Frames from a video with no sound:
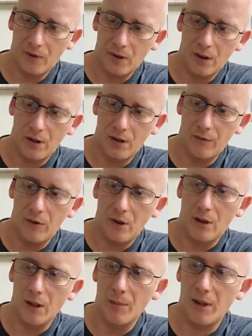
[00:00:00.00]
if you
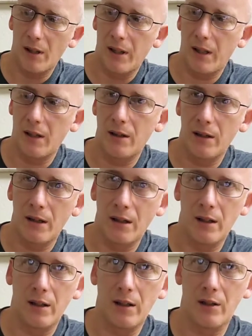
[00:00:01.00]
click my link and then, and
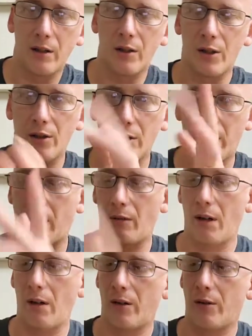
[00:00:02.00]
then get to just looking
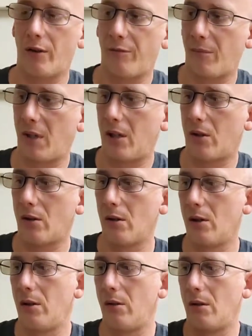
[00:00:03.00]
around and stuff, make sure
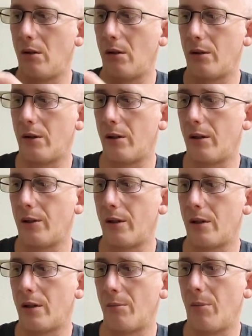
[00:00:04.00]
that you notice this
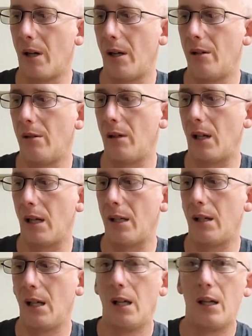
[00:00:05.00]
is the BioLite
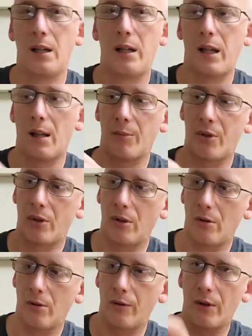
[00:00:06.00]
Camp
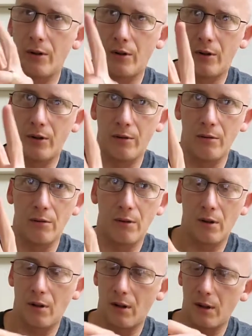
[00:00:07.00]
Stove 2,
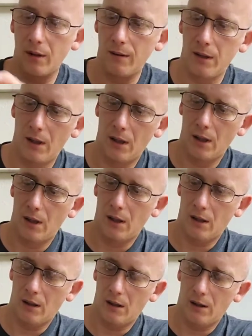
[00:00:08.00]
all right?
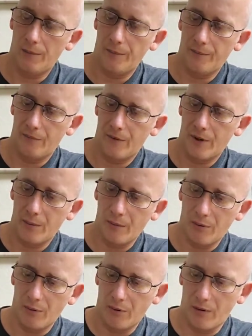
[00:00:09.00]
Um, some
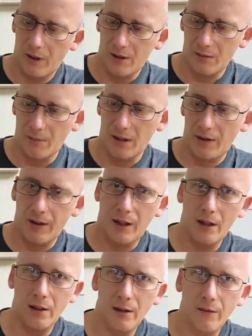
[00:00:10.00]
important things about
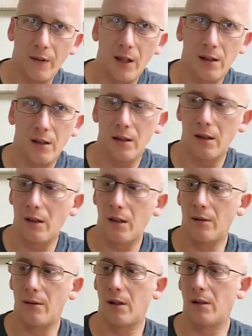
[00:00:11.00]
that is the fact that
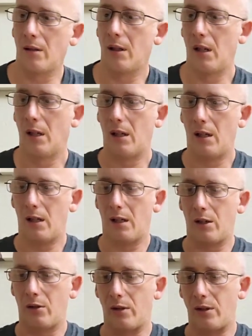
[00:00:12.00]
it, it
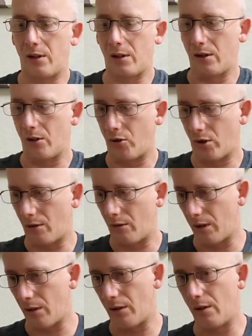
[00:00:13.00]
increases the
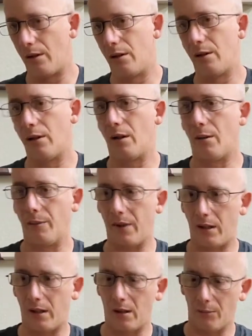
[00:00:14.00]
generator um,
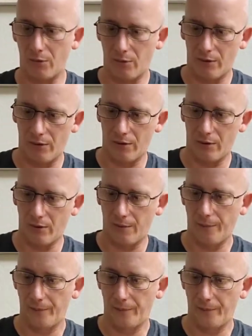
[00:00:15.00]
that it comes with. So